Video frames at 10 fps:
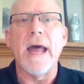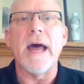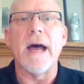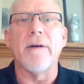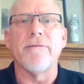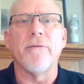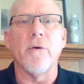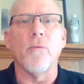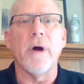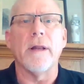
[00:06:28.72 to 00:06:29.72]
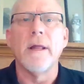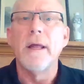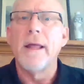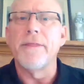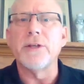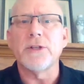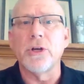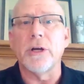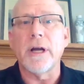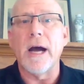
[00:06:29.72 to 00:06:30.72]
we have for what this
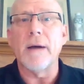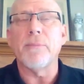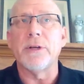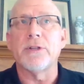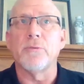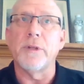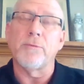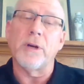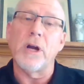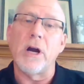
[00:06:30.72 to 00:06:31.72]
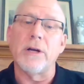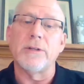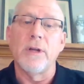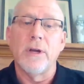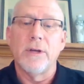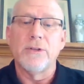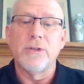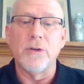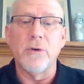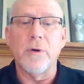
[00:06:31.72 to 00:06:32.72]
could accomplish with regard
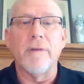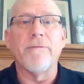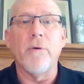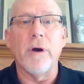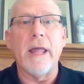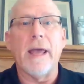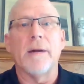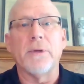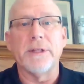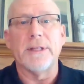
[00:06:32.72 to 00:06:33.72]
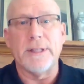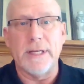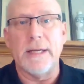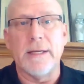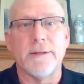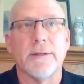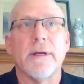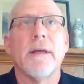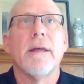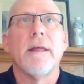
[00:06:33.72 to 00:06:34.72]
to a foreign animal
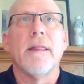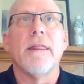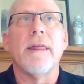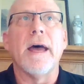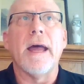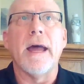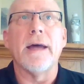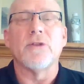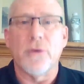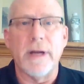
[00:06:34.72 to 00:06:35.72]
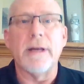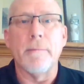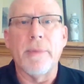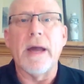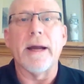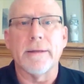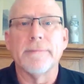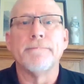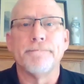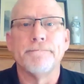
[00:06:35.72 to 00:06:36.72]
disease that has trade
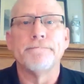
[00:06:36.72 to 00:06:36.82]
impact.